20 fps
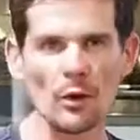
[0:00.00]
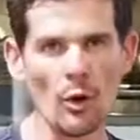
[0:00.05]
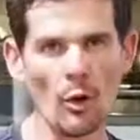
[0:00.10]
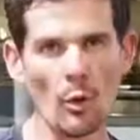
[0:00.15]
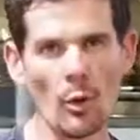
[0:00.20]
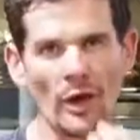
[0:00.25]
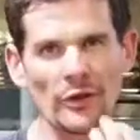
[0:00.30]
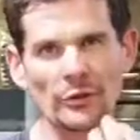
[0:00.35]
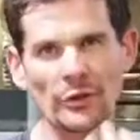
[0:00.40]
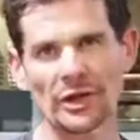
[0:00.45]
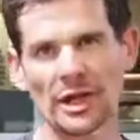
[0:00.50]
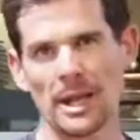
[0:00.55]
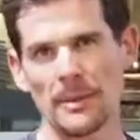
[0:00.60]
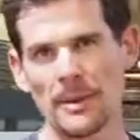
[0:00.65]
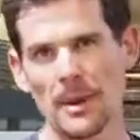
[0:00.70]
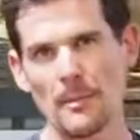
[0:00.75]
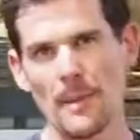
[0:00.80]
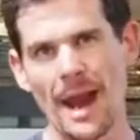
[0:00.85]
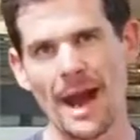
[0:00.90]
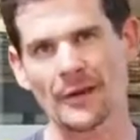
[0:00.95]
Always want to
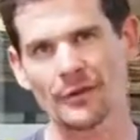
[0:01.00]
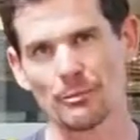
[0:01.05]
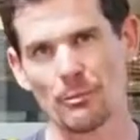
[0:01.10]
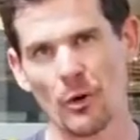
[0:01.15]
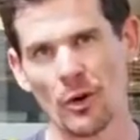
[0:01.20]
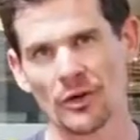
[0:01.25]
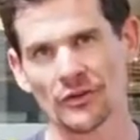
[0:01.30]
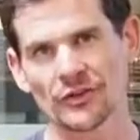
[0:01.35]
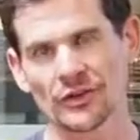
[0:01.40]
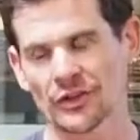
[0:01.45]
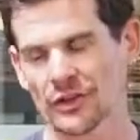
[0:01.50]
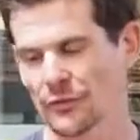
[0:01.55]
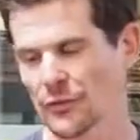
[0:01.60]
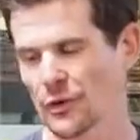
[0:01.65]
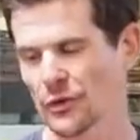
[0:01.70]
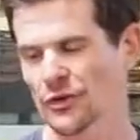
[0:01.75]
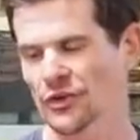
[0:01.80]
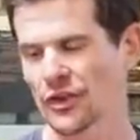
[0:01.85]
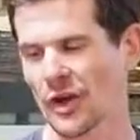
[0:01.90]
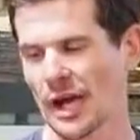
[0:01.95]
keep your mouth moist, because if
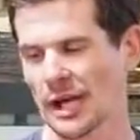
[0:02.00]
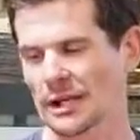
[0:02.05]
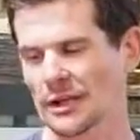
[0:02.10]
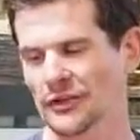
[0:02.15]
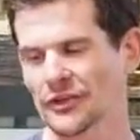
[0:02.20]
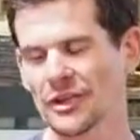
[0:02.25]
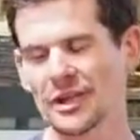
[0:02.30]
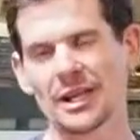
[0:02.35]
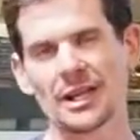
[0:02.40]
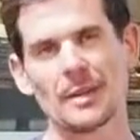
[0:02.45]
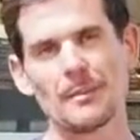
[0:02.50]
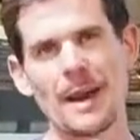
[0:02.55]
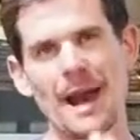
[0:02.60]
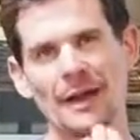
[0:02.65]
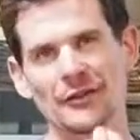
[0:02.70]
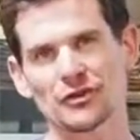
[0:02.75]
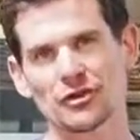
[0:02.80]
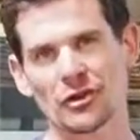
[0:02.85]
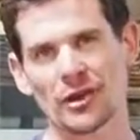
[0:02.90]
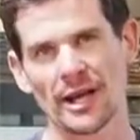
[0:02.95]
you're a cyclist and you let your
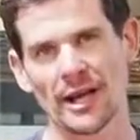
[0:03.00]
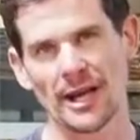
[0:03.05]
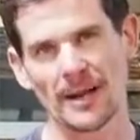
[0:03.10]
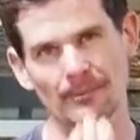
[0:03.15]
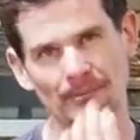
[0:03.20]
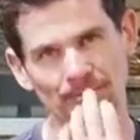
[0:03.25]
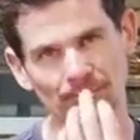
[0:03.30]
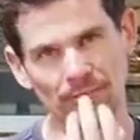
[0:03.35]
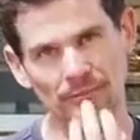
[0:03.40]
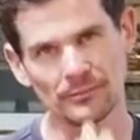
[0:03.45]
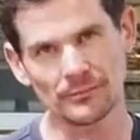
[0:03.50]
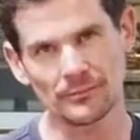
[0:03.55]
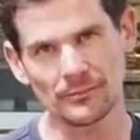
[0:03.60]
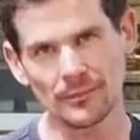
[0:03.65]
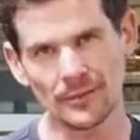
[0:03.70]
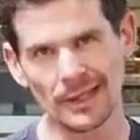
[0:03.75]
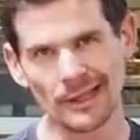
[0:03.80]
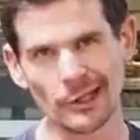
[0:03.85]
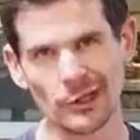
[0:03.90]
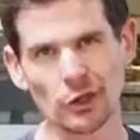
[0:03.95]
mouth dry out,
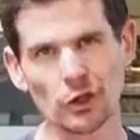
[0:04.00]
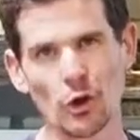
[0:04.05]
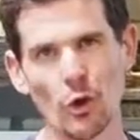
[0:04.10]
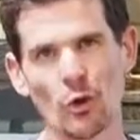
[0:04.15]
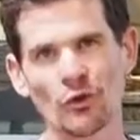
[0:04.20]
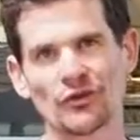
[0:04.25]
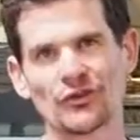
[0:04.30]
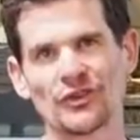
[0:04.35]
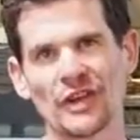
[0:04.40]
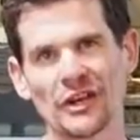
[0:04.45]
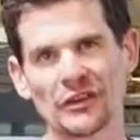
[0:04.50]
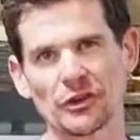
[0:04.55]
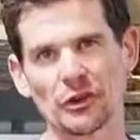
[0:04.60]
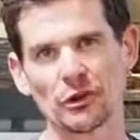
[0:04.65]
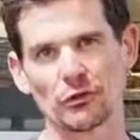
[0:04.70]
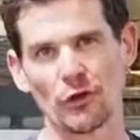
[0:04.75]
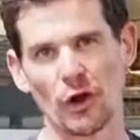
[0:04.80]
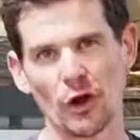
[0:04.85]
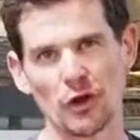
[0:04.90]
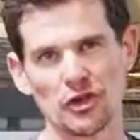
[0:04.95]
it can cause
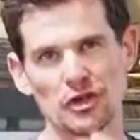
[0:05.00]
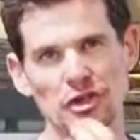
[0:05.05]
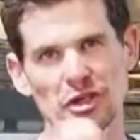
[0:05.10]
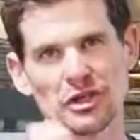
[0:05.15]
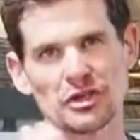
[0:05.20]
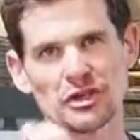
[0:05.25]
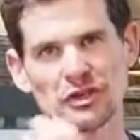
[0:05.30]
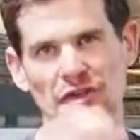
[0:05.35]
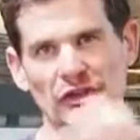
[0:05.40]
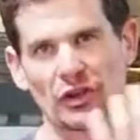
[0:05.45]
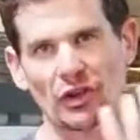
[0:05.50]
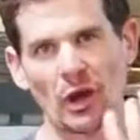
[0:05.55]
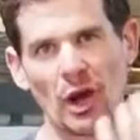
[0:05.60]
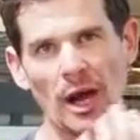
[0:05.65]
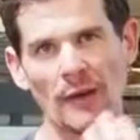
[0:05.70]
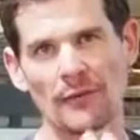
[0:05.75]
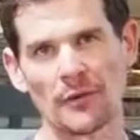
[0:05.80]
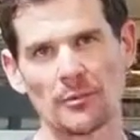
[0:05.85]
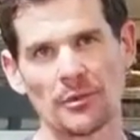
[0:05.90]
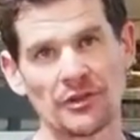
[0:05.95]
dental erosion because your
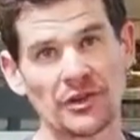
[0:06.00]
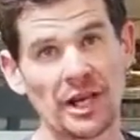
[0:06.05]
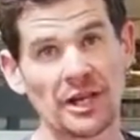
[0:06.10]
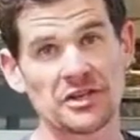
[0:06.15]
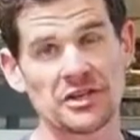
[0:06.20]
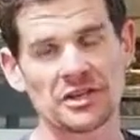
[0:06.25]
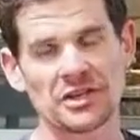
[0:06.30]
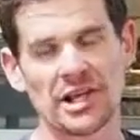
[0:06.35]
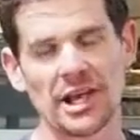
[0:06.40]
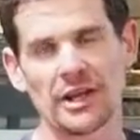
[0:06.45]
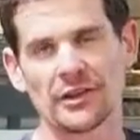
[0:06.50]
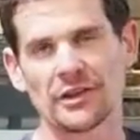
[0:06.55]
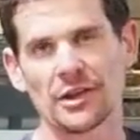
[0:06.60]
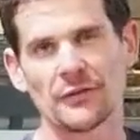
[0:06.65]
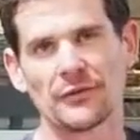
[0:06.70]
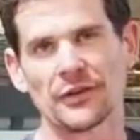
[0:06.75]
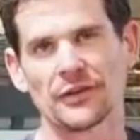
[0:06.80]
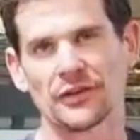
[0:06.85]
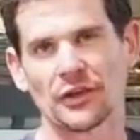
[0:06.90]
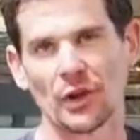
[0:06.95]
saliva protects your teeth, and
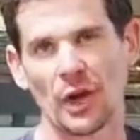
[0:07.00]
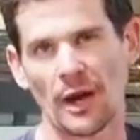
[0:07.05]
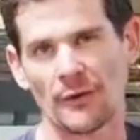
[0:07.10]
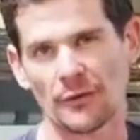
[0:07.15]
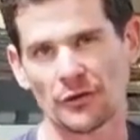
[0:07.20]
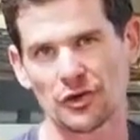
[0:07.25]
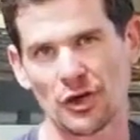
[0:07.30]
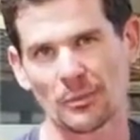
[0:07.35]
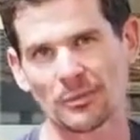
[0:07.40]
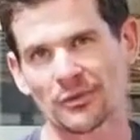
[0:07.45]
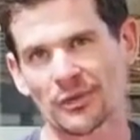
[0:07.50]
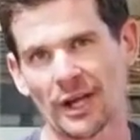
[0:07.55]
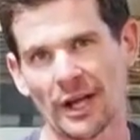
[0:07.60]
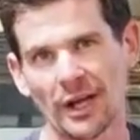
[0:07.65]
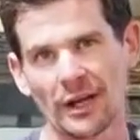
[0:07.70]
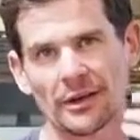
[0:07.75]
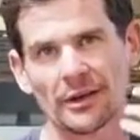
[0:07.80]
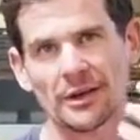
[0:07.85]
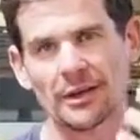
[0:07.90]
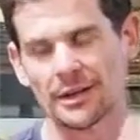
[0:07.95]
if your saliva drops
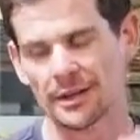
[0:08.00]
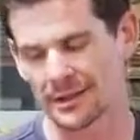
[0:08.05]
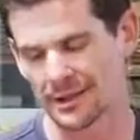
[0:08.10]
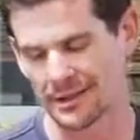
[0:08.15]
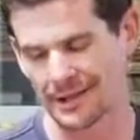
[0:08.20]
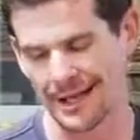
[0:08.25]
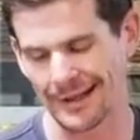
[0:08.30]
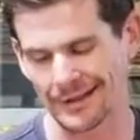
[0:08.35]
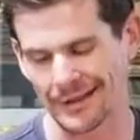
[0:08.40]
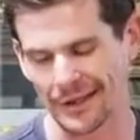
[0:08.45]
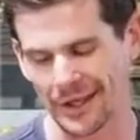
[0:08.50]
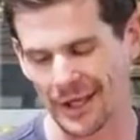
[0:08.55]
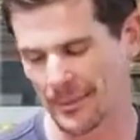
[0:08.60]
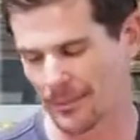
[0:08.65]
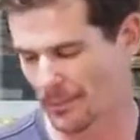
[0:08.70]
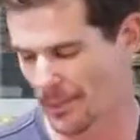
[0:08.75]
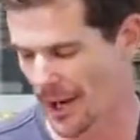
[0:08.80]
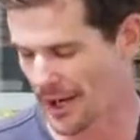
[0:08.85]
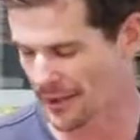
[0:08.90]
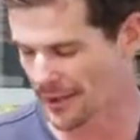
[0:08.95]
down, your teeth can
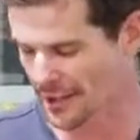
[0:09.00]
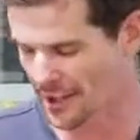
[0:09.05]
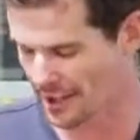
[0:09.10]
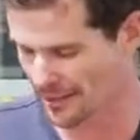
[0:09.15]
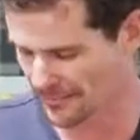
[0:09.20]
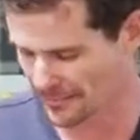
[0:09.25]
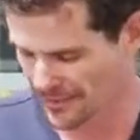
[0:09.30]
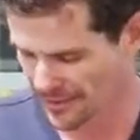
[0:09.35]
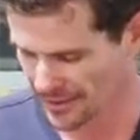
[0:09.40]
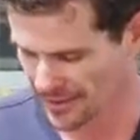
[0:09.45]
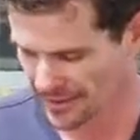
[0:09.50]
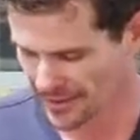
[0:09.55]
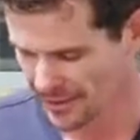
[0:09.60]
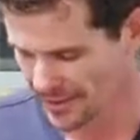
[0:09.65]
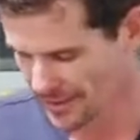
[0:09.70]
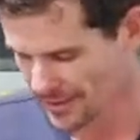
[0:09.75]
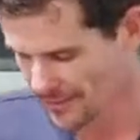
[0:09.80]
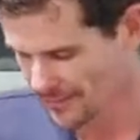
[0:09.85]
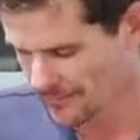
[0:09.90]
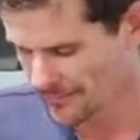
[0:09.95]
get bunged up.
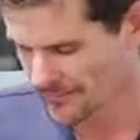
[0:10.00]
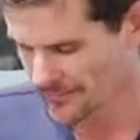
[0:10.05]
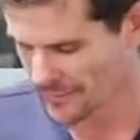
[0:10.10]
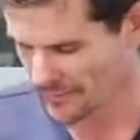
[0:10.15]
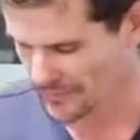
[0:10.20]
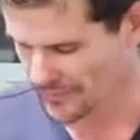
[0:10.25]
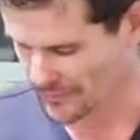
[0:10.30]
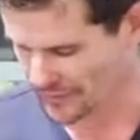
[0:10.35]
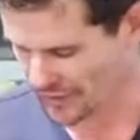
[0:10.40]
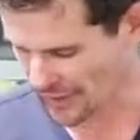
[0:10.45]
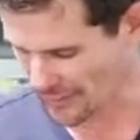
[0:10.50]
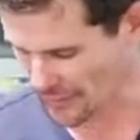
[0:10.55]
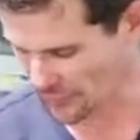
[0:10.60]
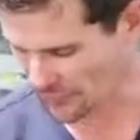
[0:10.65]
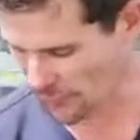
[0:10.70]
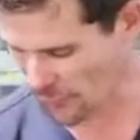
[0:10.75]
So that'd be the